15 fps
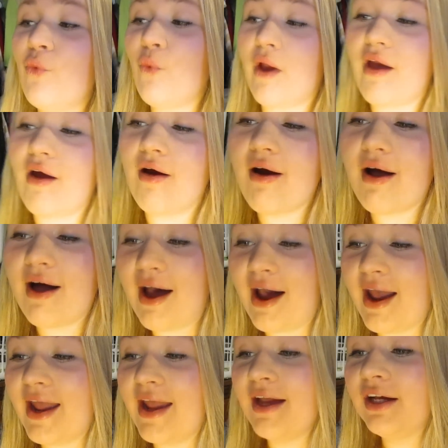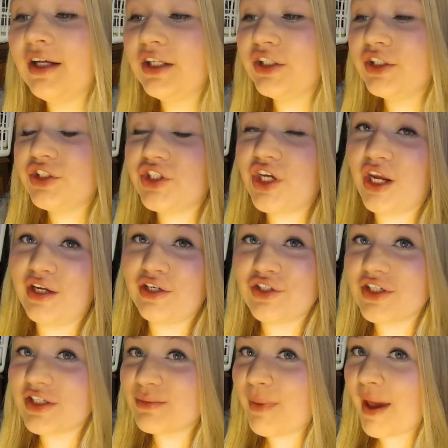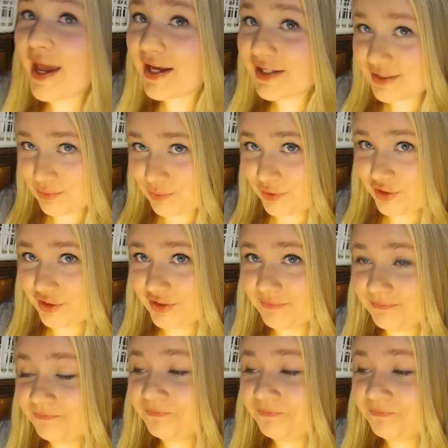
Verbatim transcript: where I change his password.